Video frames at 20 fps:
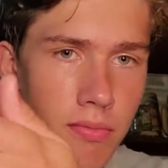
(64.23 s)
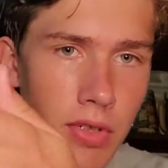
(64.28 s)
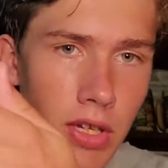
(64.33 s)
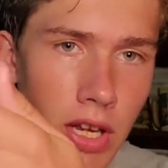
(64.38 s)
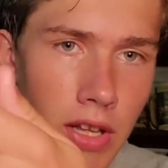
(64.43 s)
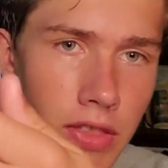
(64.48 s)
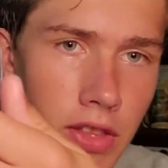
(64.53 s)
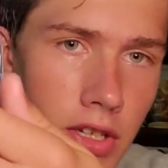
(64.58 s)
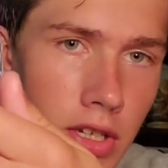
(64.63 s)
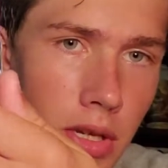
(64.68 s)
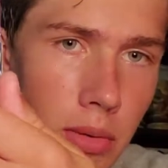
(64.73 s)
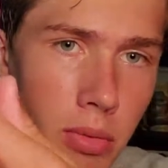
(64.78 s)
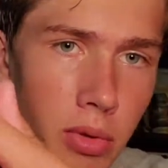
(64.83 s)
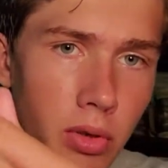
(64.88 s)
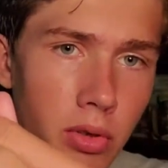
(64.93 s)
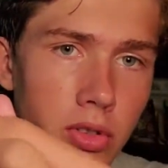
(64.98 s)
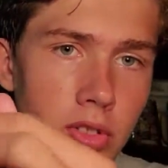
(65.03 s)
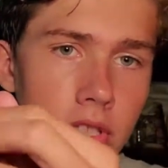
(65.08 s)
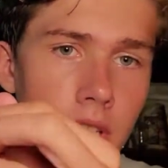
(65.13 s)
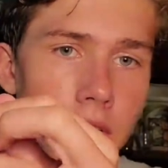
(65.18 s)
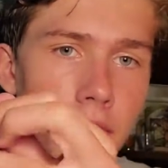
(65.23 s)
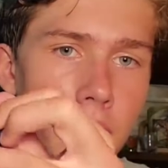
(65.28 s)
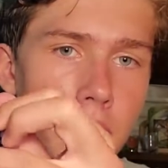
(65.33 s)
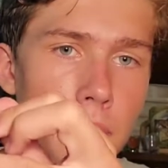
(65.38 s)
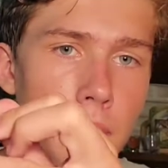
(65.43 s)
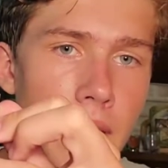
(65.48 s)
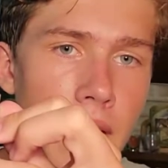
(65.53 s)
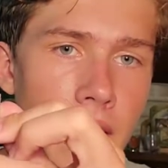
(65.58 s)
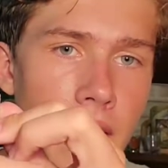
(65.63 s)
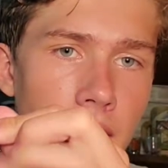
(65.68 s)
you got the typical stuff on the
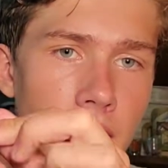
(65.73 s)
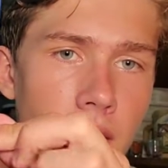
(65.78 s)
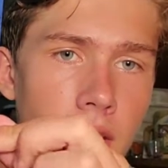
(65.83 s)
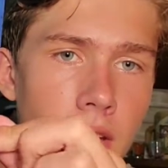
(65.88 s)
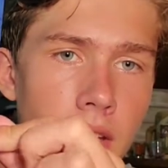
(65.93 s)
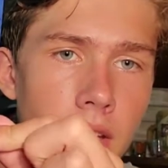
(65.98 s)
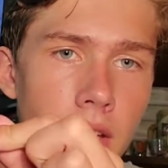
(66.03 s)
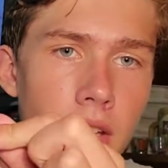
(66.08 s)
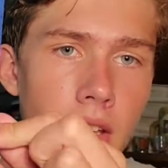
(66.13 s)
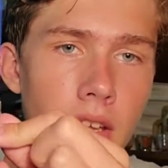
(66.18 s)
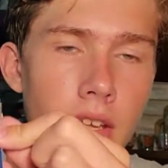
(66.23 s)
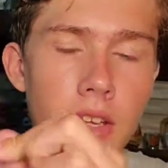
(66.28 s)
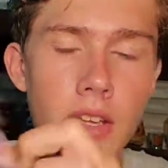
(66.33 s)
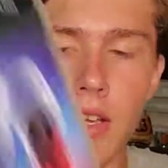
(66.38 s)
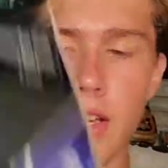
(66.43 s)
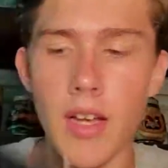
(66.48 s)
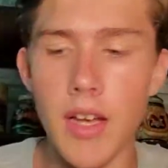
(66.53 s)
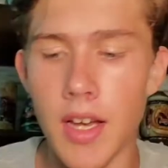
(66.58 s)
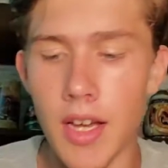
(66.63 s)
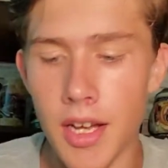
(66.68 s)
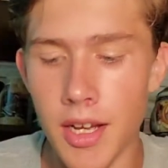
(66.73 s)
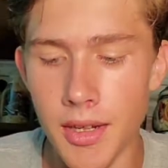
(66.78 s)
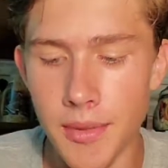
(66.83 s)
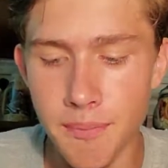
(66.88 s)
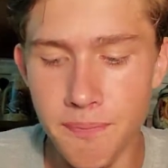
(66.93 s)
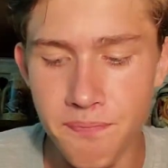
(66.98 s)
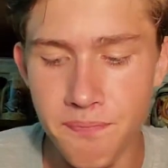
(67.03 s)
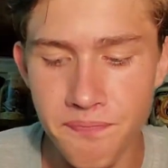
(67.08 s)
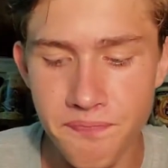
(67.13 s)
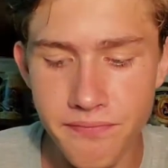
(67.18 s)
back.
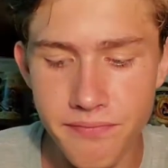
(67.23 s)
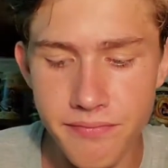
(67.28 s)
Um,